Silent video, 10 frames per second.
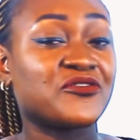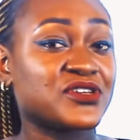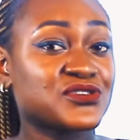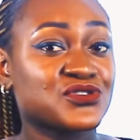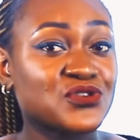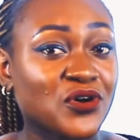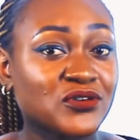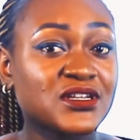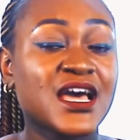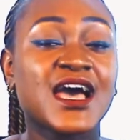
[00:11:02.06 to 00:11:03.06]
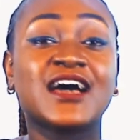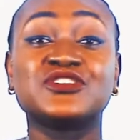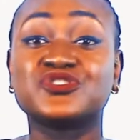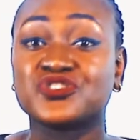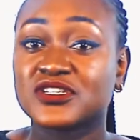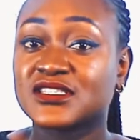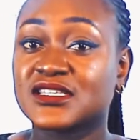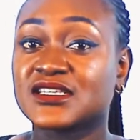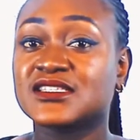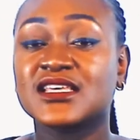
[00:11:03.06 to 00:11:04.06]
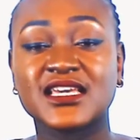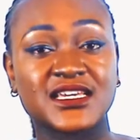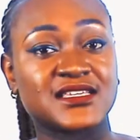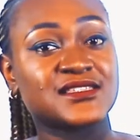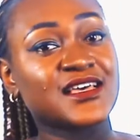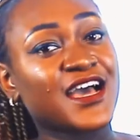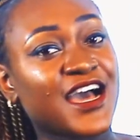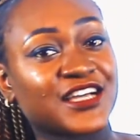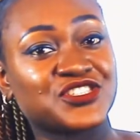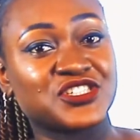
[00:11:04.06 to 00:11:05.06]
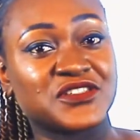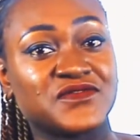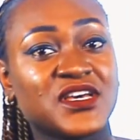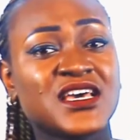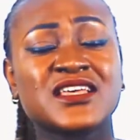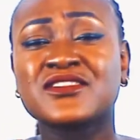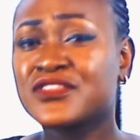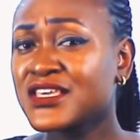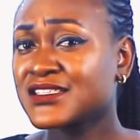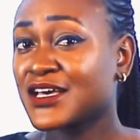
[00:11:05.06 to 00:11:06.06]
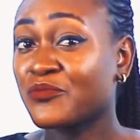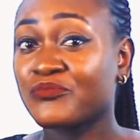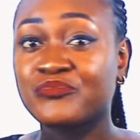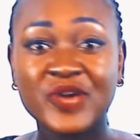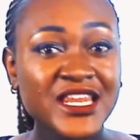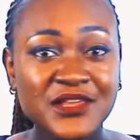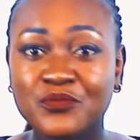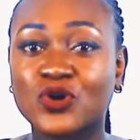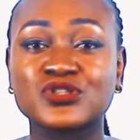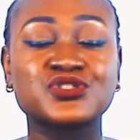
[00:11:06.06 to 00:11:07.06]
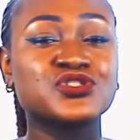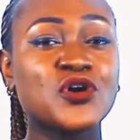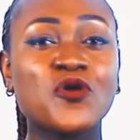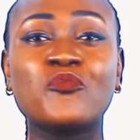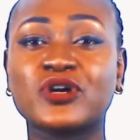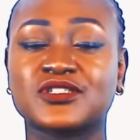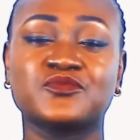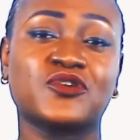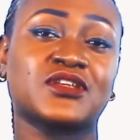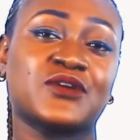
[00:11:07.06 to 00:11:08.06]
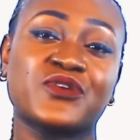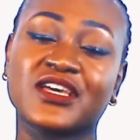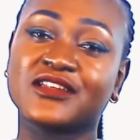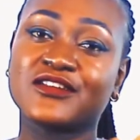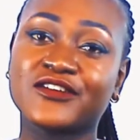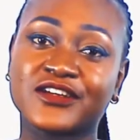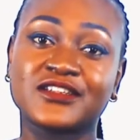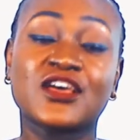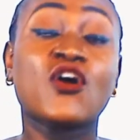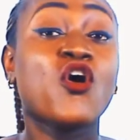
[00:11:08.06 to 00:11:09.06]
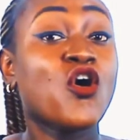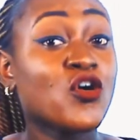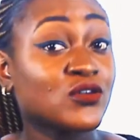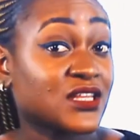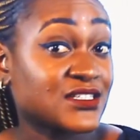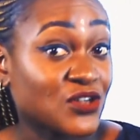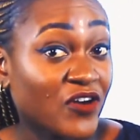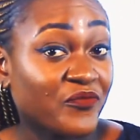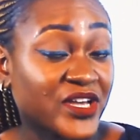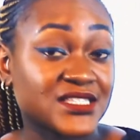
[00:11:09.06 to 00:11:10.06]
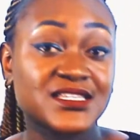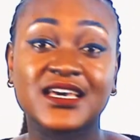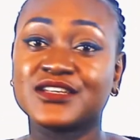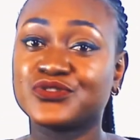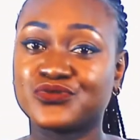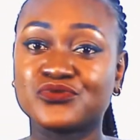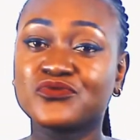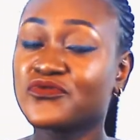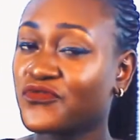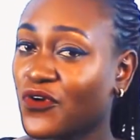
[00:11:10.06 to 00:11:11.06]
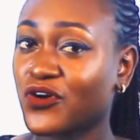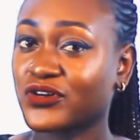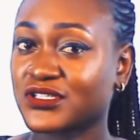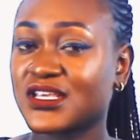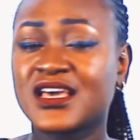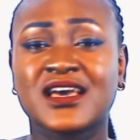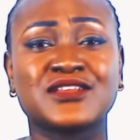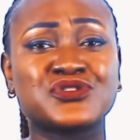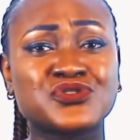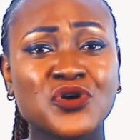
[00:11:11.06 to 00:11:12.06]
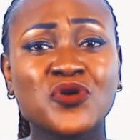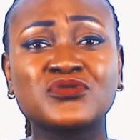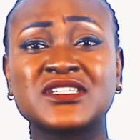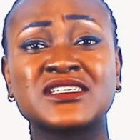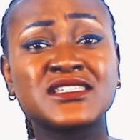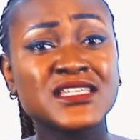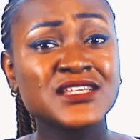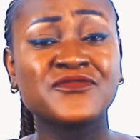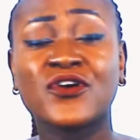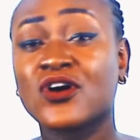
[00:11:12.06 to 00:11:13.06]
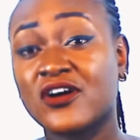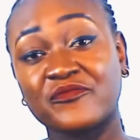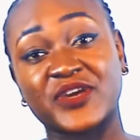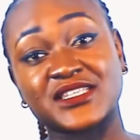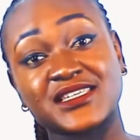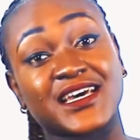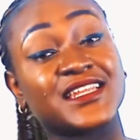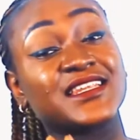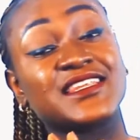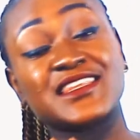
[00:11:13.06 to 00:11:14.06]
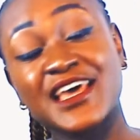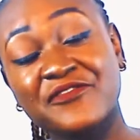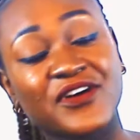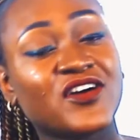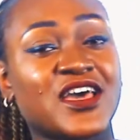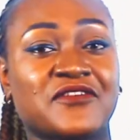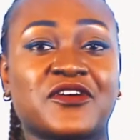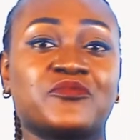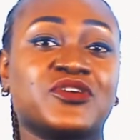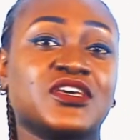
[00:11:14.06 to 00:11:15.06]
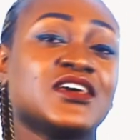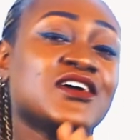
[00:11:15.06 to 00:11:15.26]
restored and justice is achieved. These are many more, so much more that we can learn, all that government can do for us. And so the need for government can never ever be